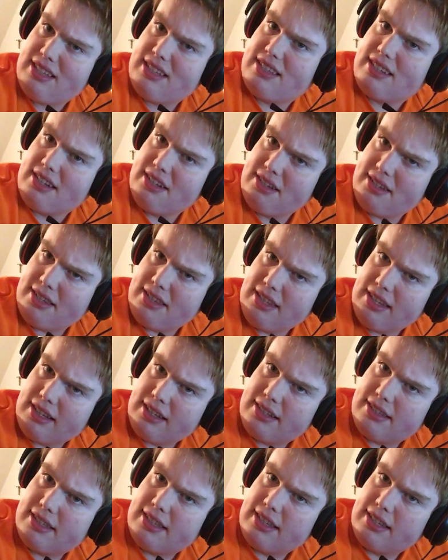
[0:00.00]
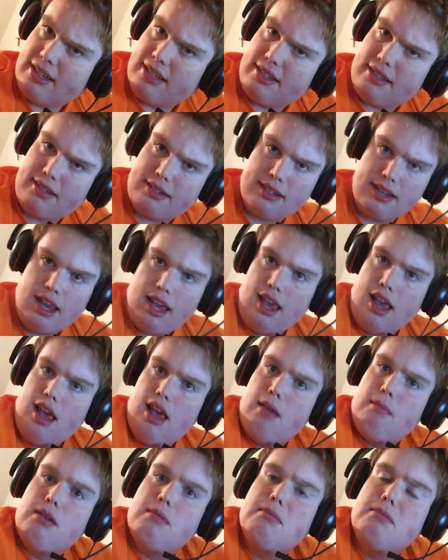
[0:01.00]
does things to this.
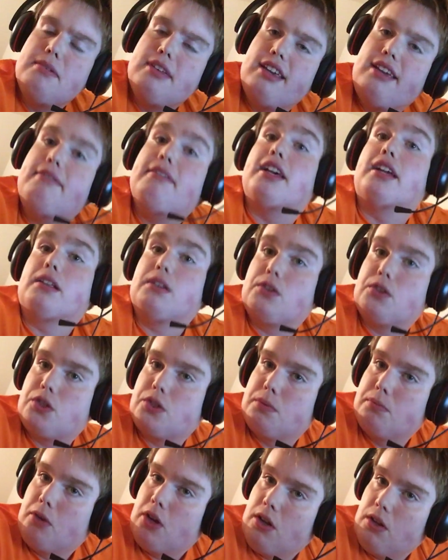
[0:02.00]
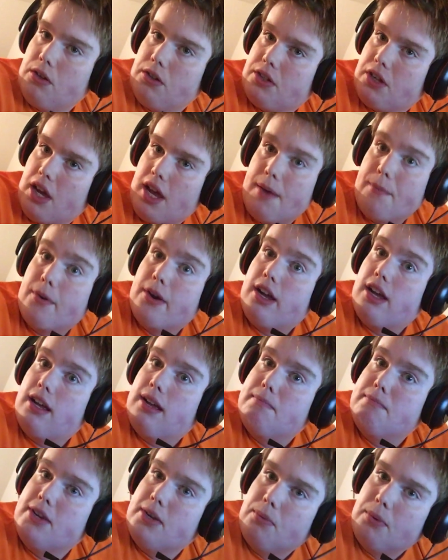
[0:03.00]
People believe that smaller time
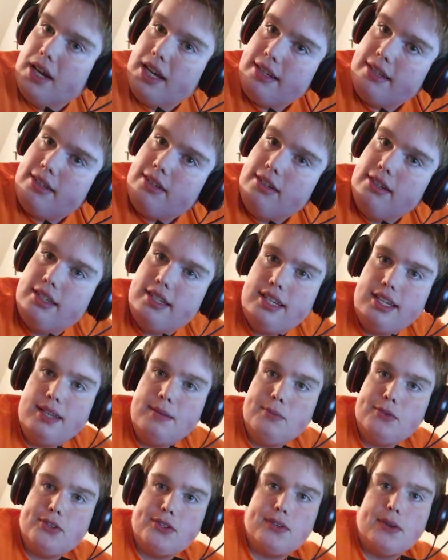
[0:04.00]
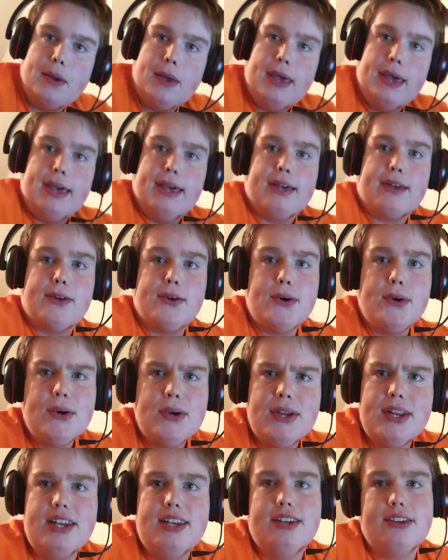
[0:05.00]
Midwestern teams
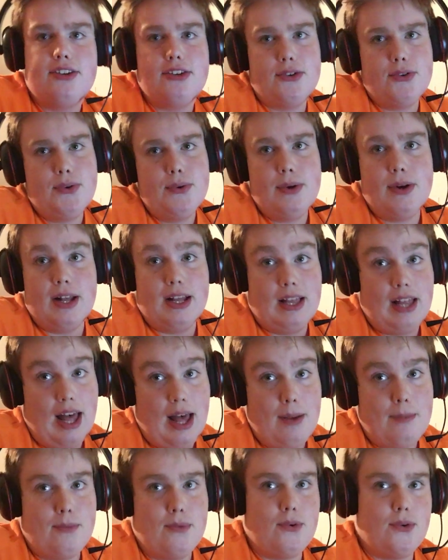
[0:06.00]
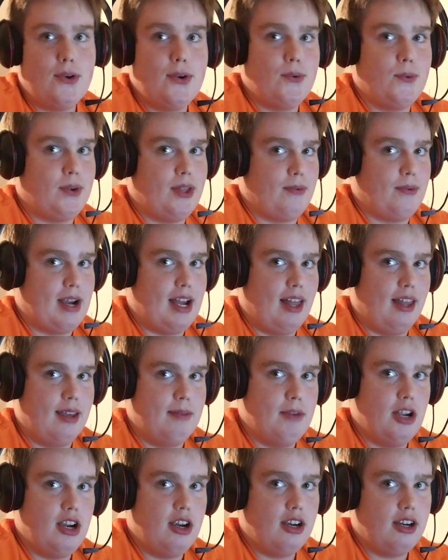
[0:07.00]
could do a lot more with Rally
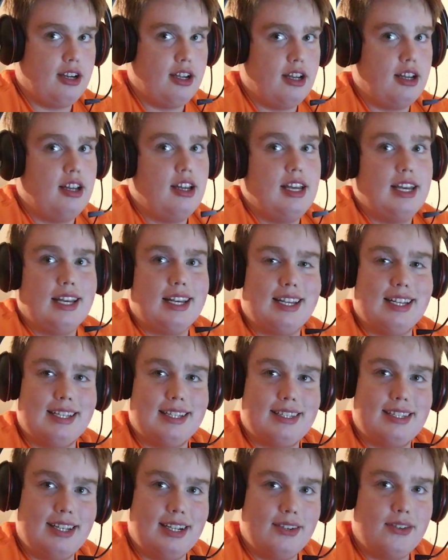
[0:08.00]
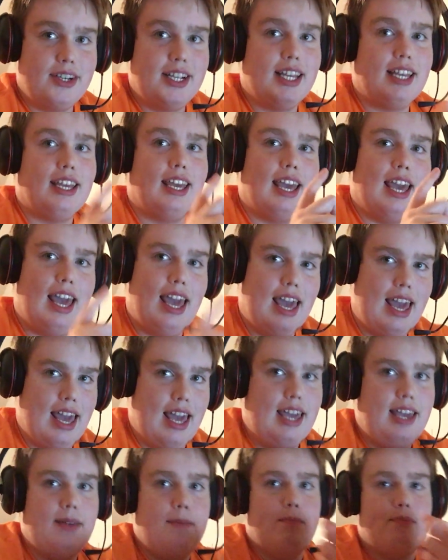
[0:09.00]
America, considering
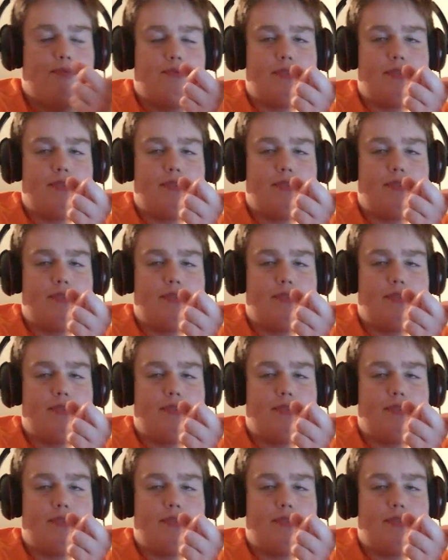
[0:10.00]
A,